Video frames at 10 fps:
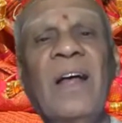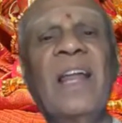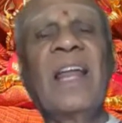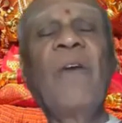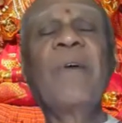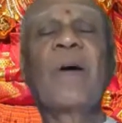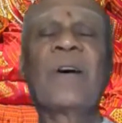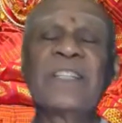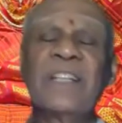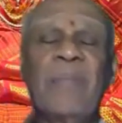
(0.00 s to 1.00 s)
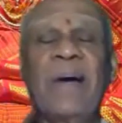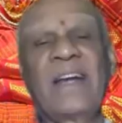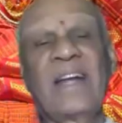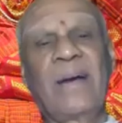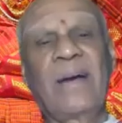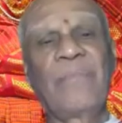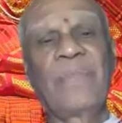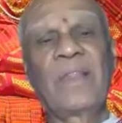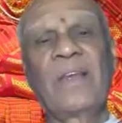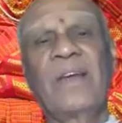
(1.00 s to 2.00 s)
Now a question might come,
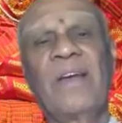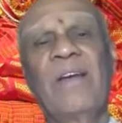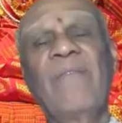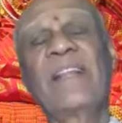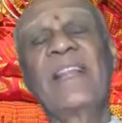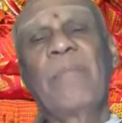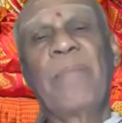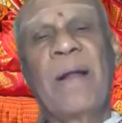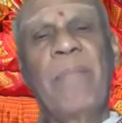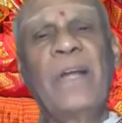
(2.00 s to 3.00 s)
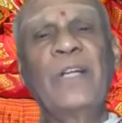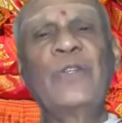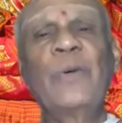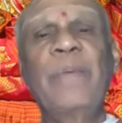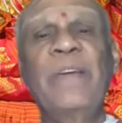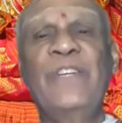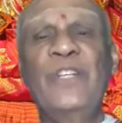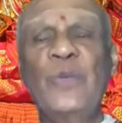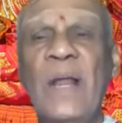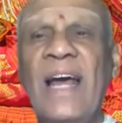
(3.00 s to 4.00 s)
whether Brahman should be
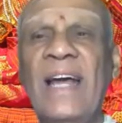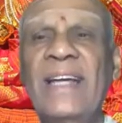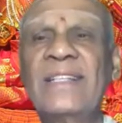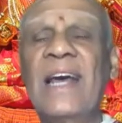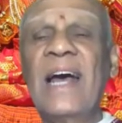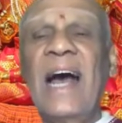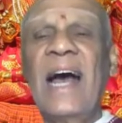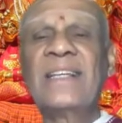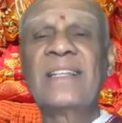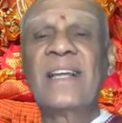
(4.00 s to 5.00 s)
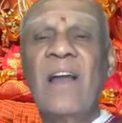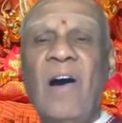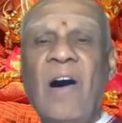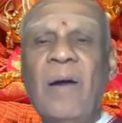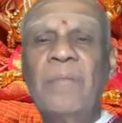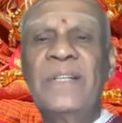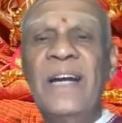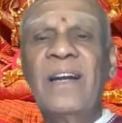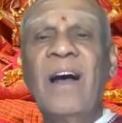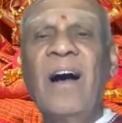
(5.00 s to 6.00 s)
visualized as an
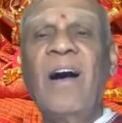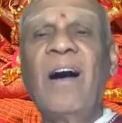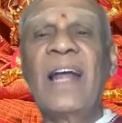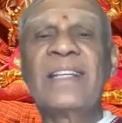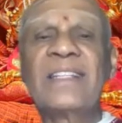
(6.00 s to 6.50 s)
object or as